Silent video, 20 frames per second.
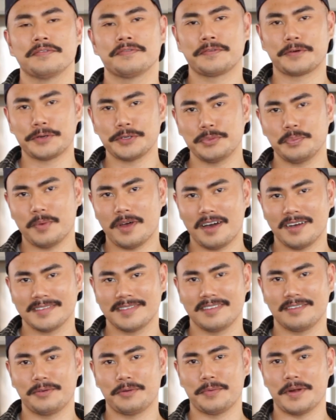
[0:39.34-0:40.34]
first
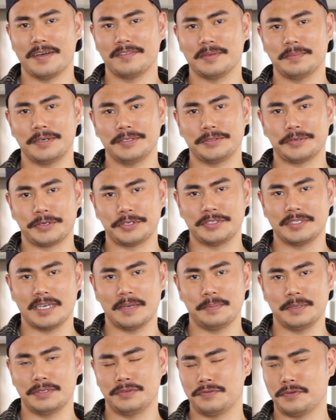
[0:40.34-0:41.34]
box that arrived on my
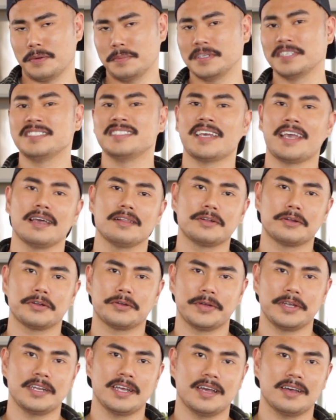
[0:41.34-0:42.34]
doorstep is from Taylor
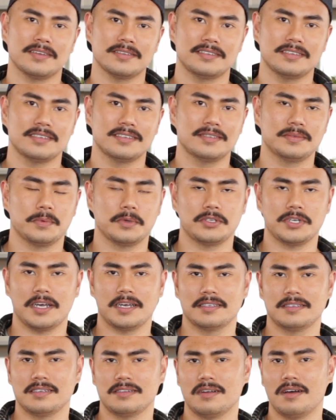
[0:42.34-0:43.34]
Greenhouses, which
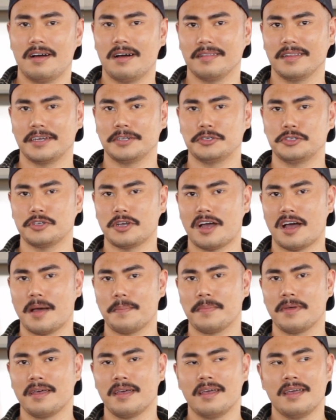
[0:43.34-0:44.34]
has an online
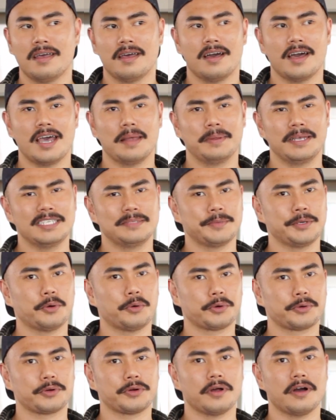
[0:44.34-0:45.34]
shop. I placed my
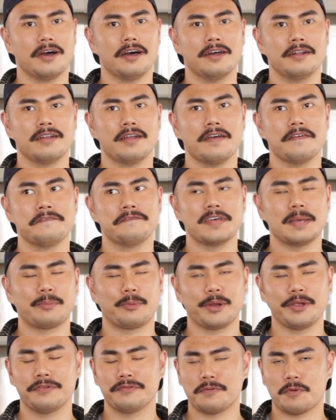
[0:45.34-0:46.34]
order on
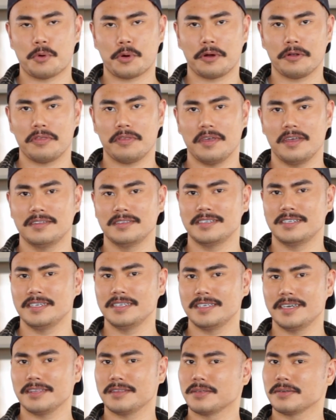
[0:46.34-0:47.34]
February 4th and
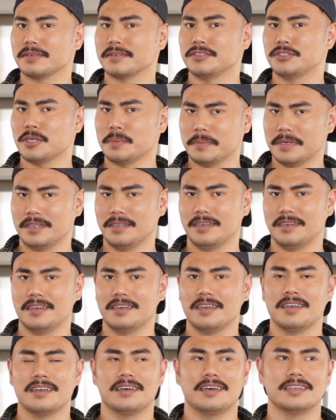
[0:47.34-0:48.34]
didn't get the shipment
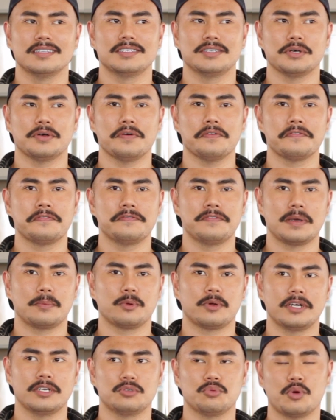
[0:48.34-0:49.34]
until
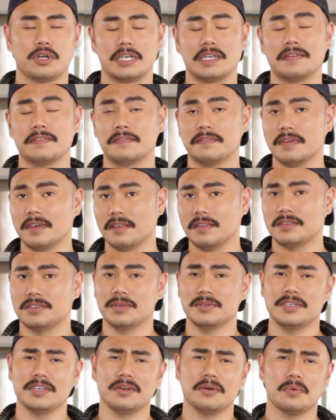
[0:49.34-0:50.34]
February 25th.
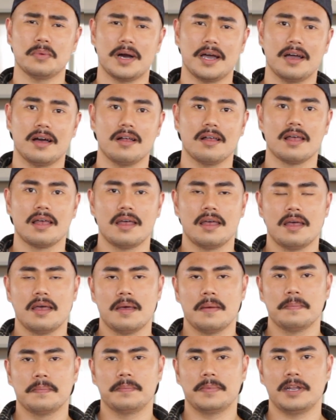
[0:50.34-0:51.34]
So it took a while,
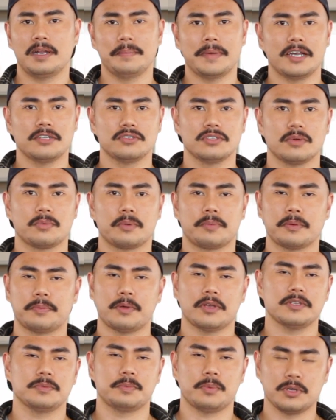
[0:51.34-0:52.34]
but I imagine they were
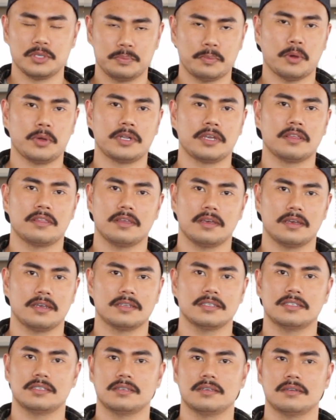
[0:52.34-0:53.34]
postponing
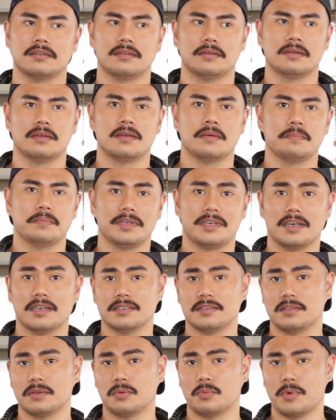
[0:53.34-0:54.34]
things
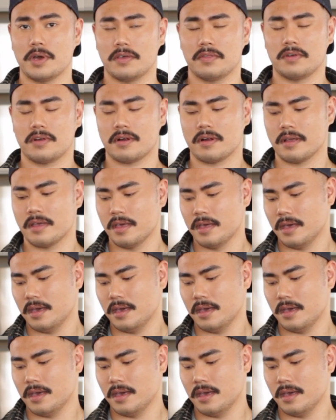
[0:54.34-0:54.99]
because of the weather.